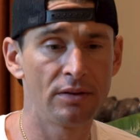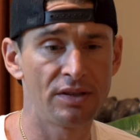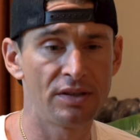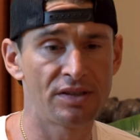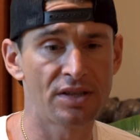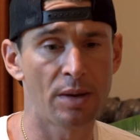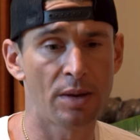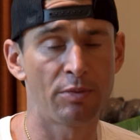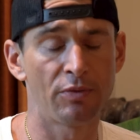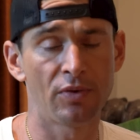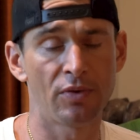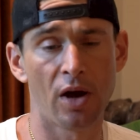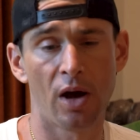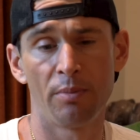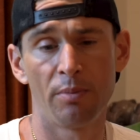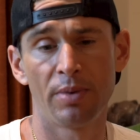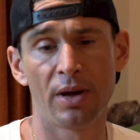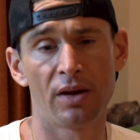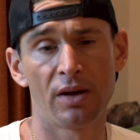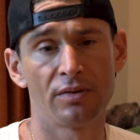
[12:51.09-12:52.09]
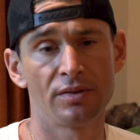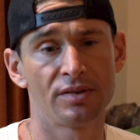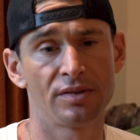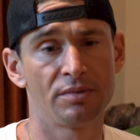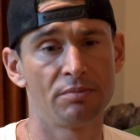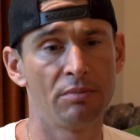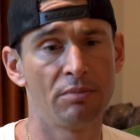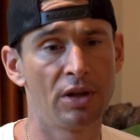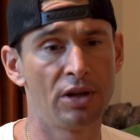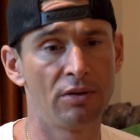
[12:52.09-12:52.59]
these type of
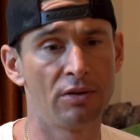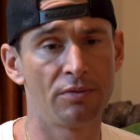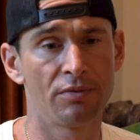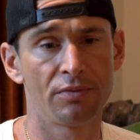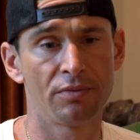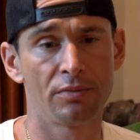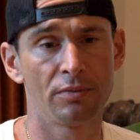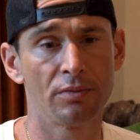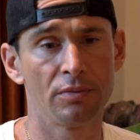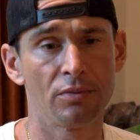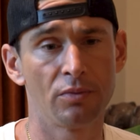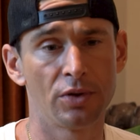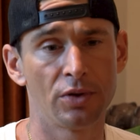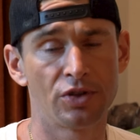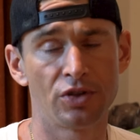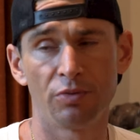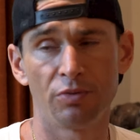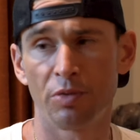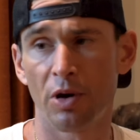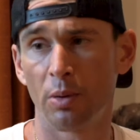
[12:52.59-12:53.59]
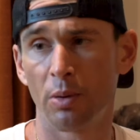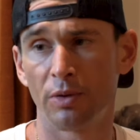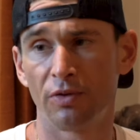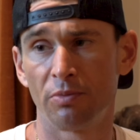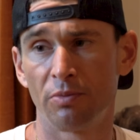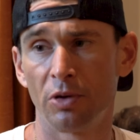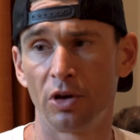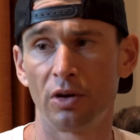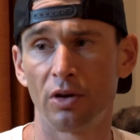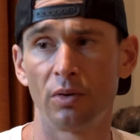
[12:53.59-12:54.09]
compounds, many of which you're
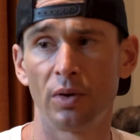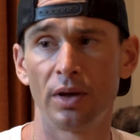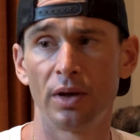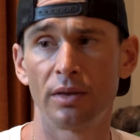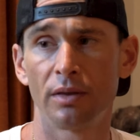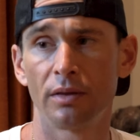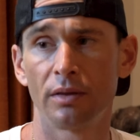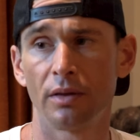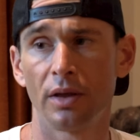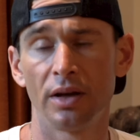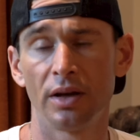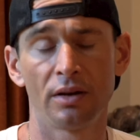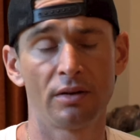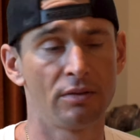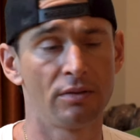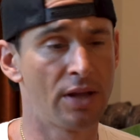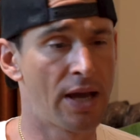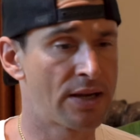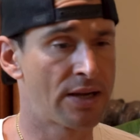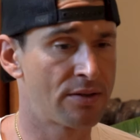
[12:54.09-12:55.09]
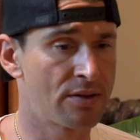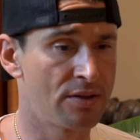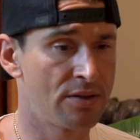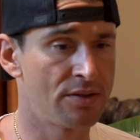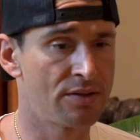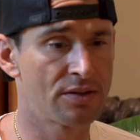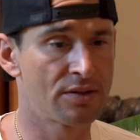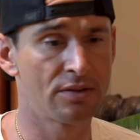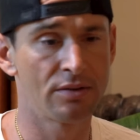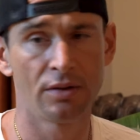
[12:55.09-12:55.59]
probably familiar with, like lectins